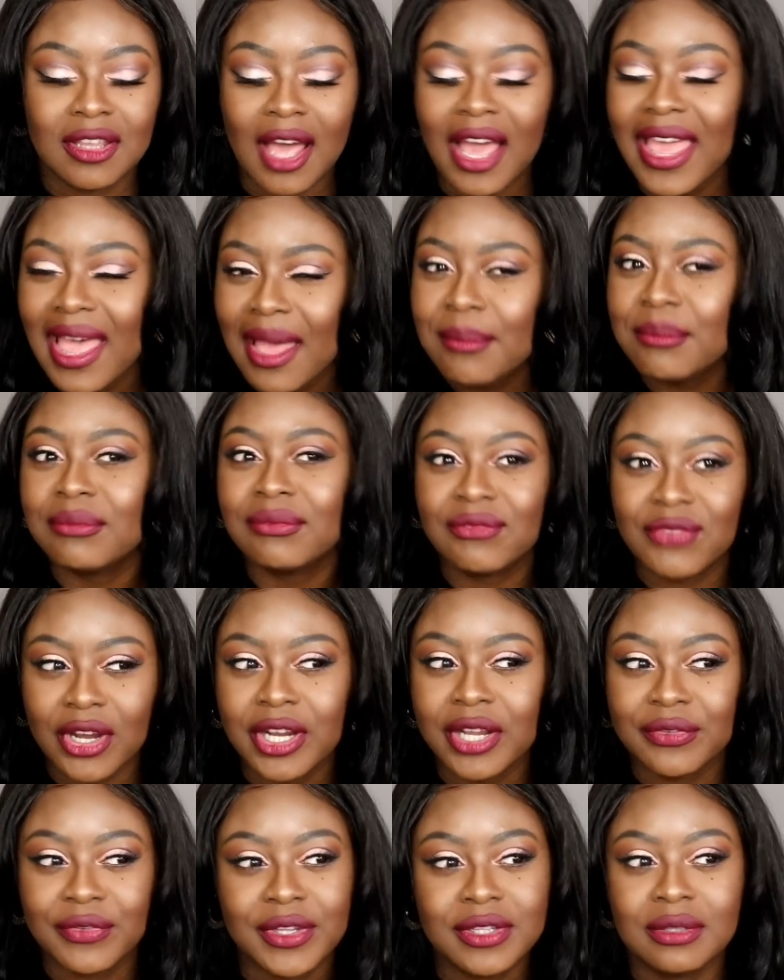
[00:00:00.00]
I am
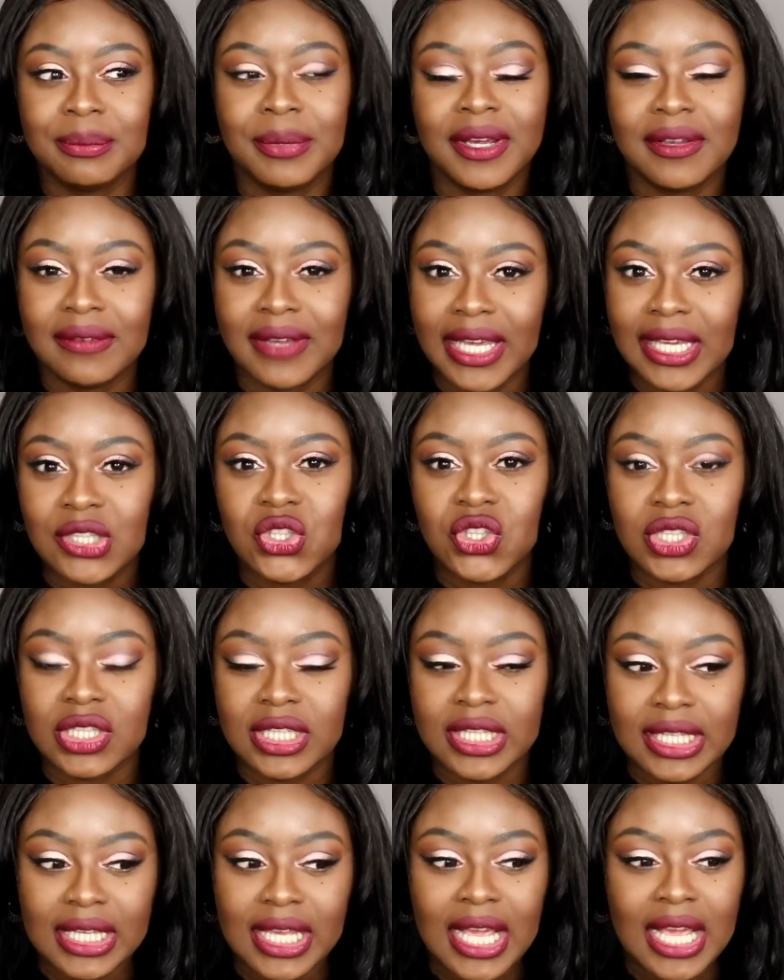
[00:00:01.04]
very offended by that
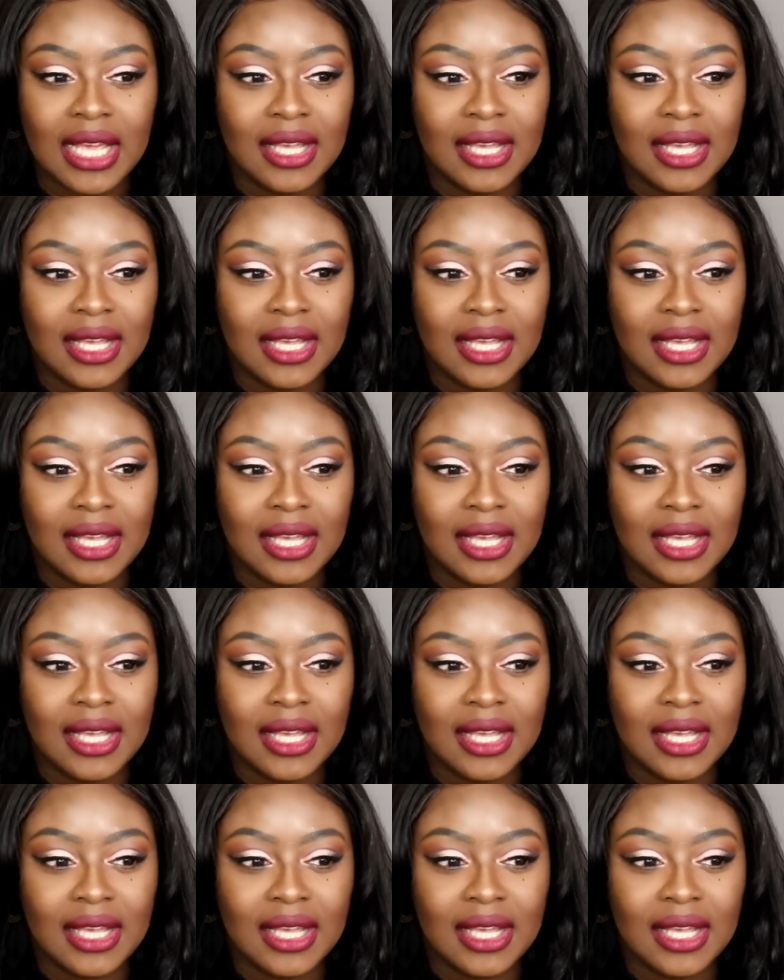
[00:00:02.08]
actually.